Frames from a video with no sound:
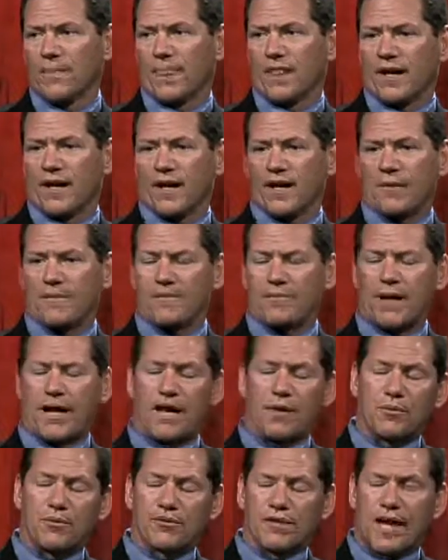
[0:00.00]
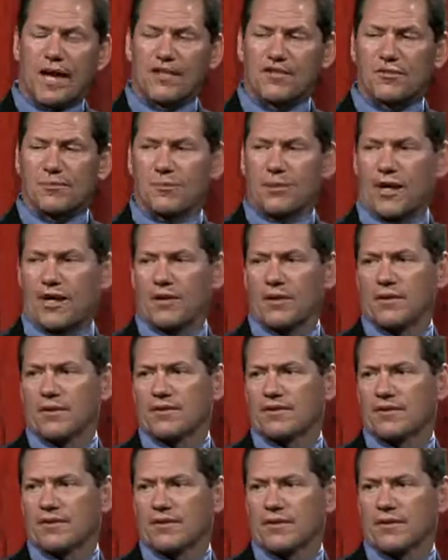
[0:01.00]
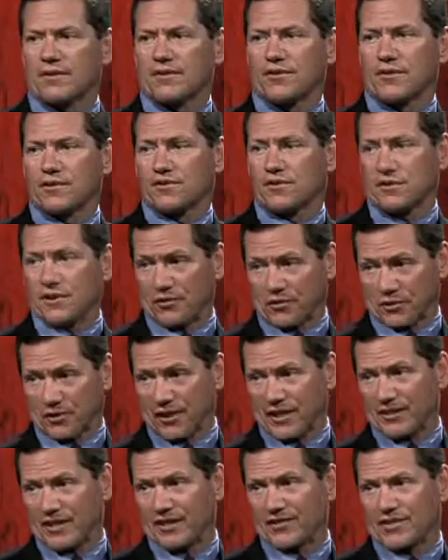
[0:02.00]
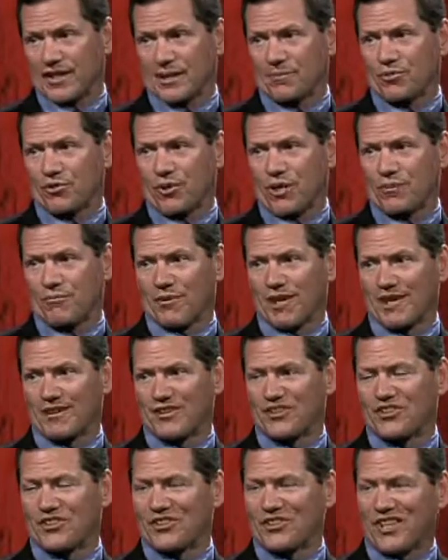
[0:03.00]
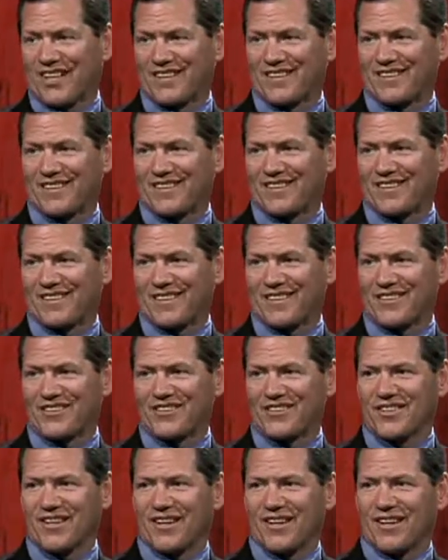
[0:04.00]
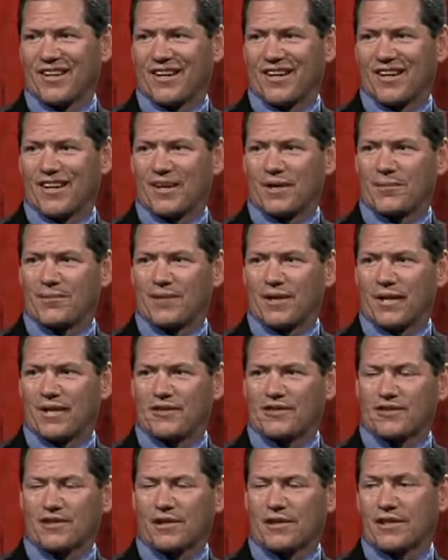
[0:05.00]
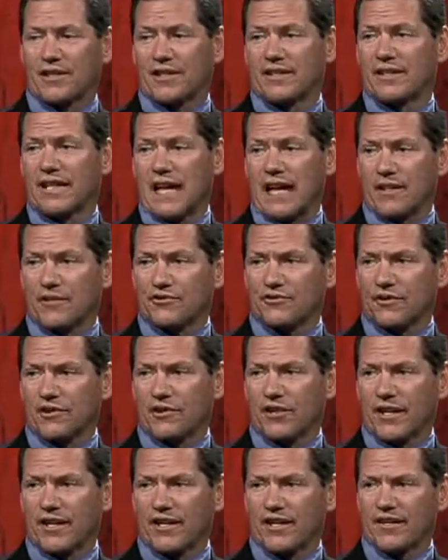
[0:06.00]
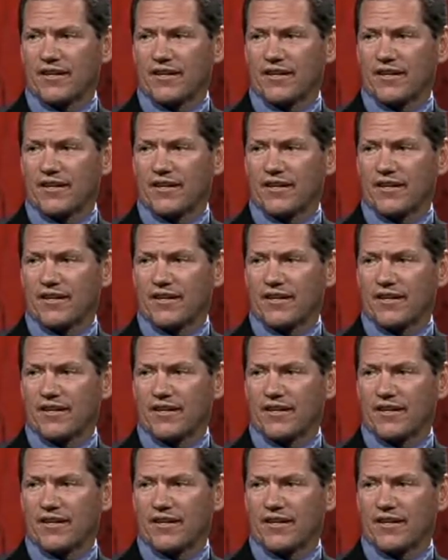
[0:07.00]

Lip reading: I was asked by the district attorney at that time, Tom Riley, to take that case as the lead counsel on it.